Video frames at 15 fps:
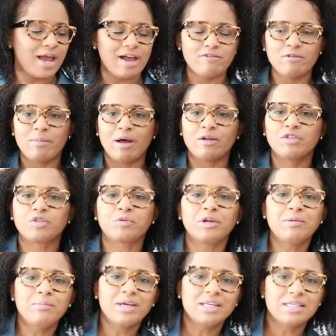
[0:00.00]
have about
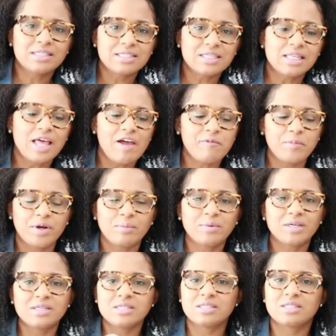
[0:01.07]
3 minutes left, but I'm
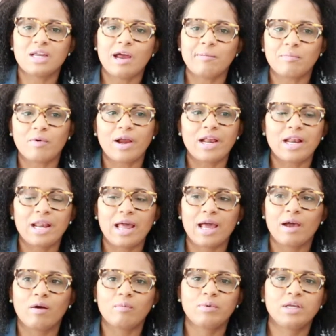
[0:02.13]
gonna stop right
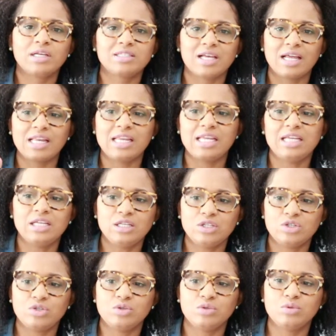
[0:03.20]
now because I need
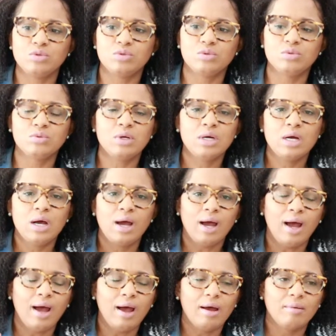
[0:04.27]
to,
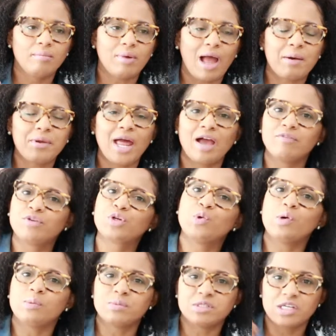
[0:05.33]
I would have to
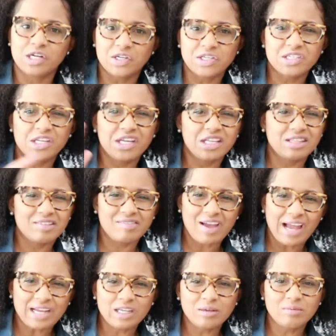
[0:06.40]
go upstairs and get the
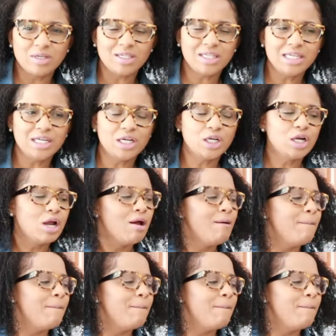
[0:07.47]
vacuum cleaner.